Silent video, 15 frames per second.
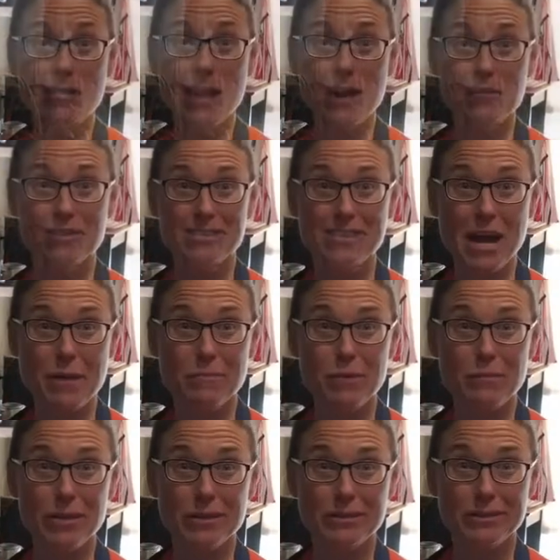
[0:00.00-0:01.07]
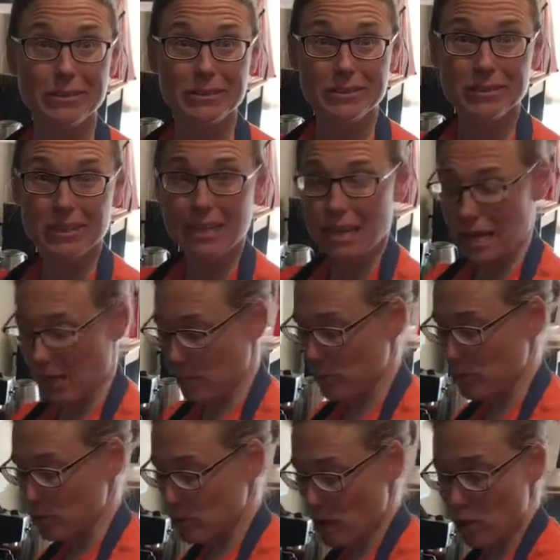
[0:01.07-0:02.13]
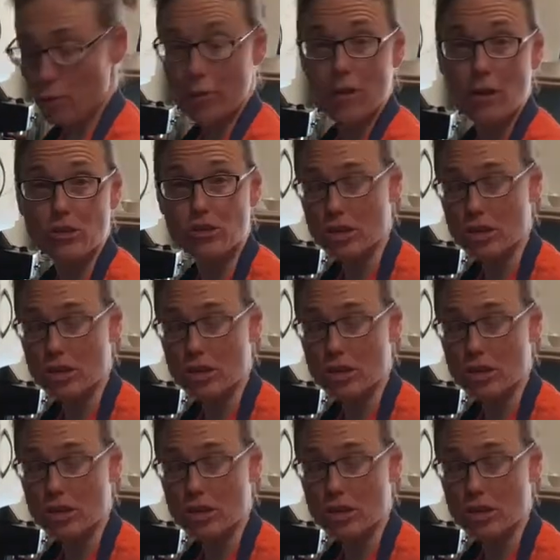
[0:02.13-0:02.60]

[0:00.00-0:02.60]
Now it's time to build, and we'll start with our